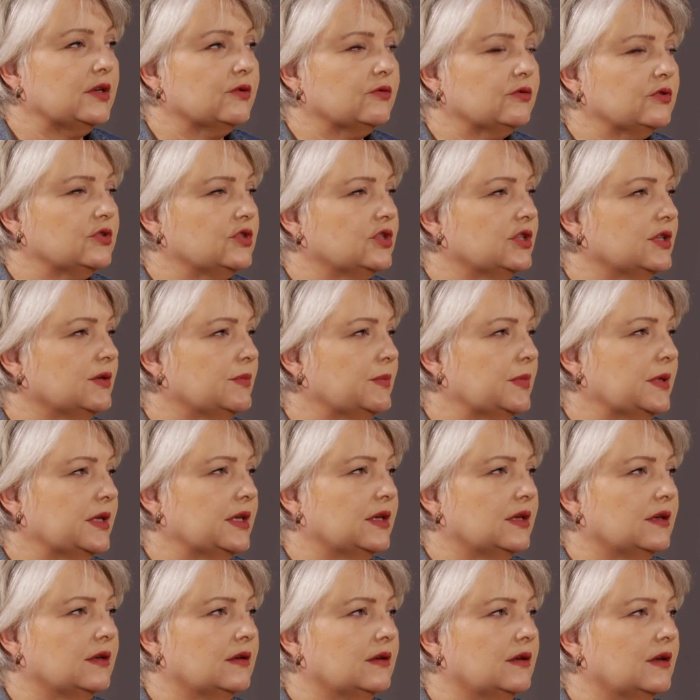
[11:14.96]
your
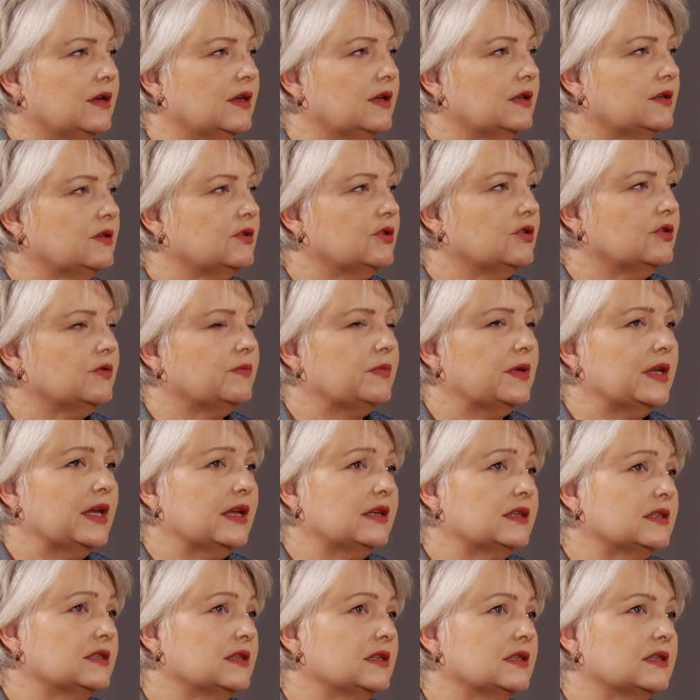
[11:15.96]
GP. It could be,
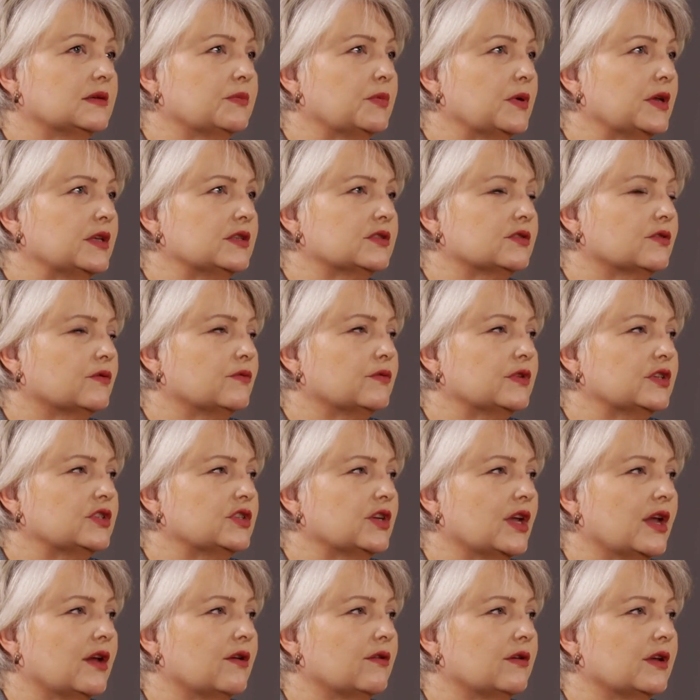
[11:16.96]
depends on which
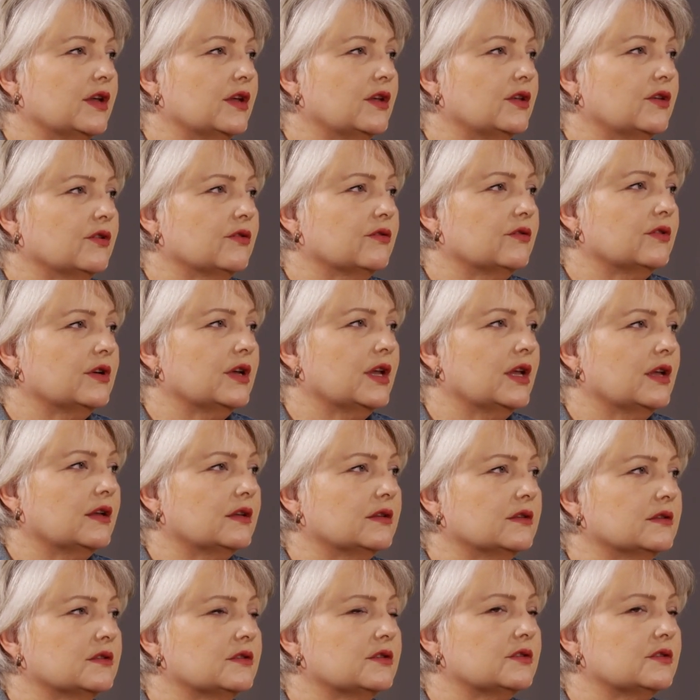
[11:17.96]
area you're in.